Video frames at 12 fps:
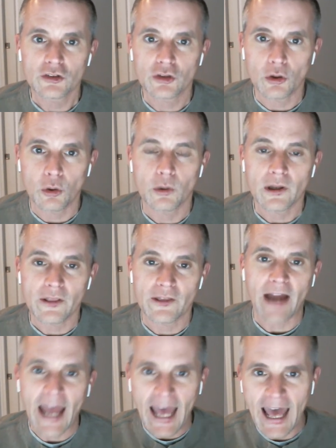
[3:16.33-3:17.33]
So
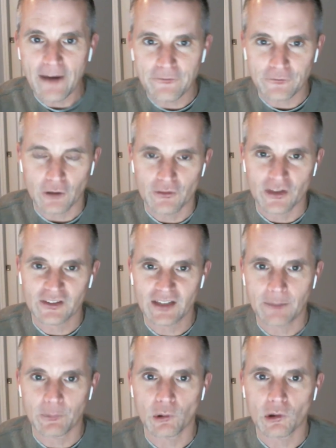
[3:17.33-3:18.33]
they're half of the
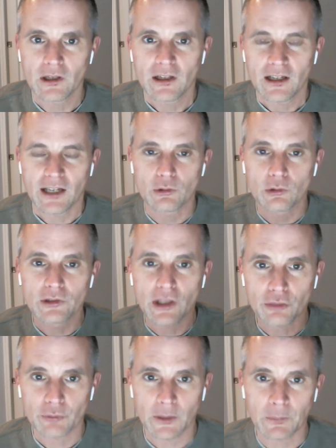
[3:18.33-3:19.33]
sample, and they're only
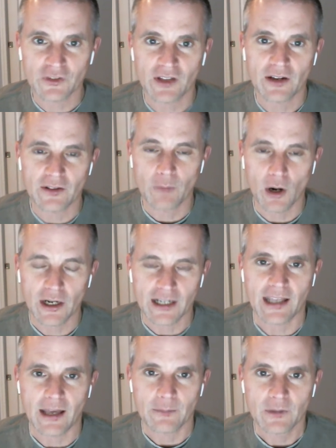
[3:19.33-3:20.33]
three percent of the
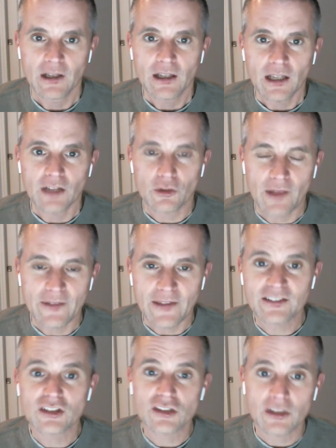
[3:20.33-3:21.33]
market cap. And so that,
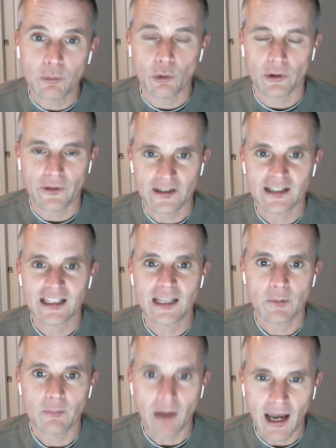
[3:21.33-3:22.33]
that's just an important thing to
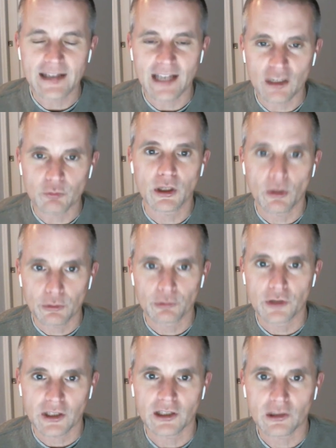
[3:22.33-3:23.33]
keep in mind as we go
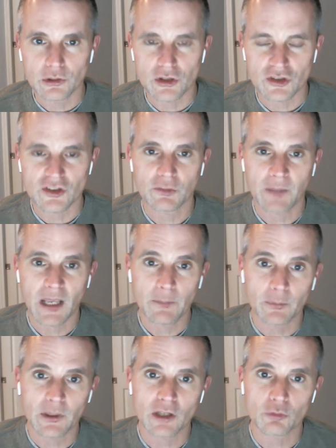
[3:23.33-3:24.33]
through the conclusions of this
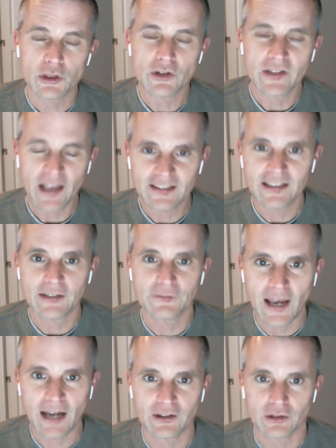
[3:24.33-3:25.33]
paper, because when you're testing
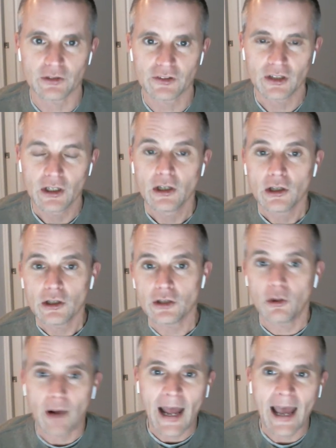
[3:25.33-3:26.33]
factors,
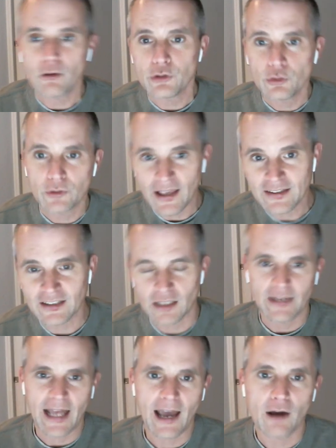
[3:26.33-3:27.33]
you know, how you test
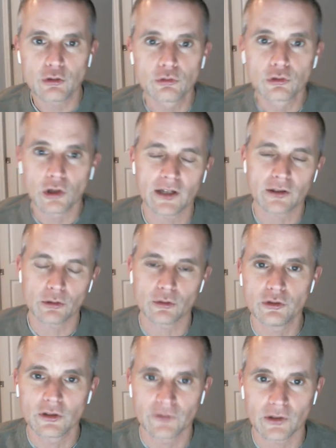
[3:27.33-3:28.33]
them and how you look at
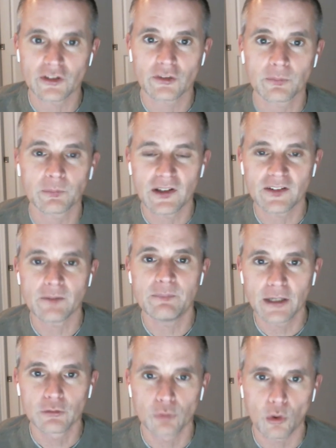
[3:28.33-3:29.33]
those universes plays a
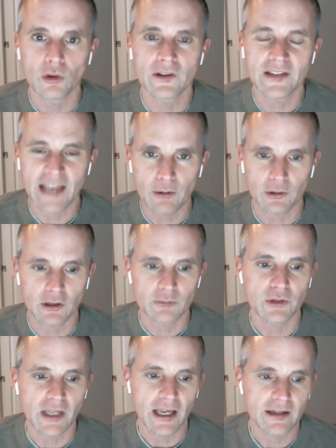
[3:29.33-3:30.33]
big role in the
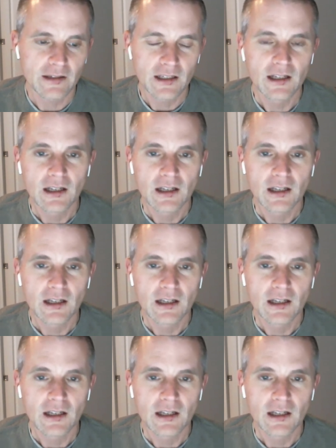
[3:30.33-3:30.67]
outcome you get.